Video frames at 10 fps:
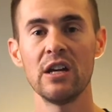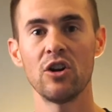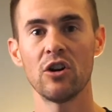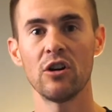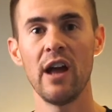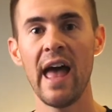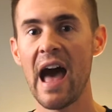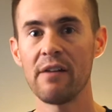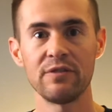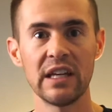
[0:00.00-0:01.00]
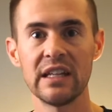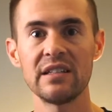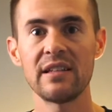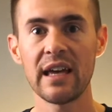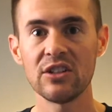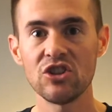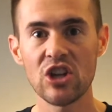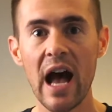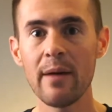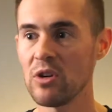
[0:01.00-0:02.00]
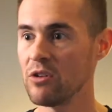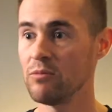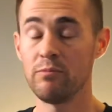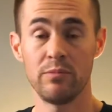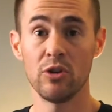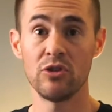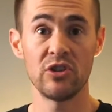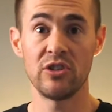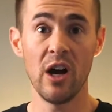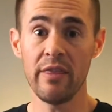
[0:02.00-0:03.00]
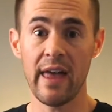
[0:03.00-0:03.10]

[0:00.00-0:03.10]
You're having to get a second job. You're just done.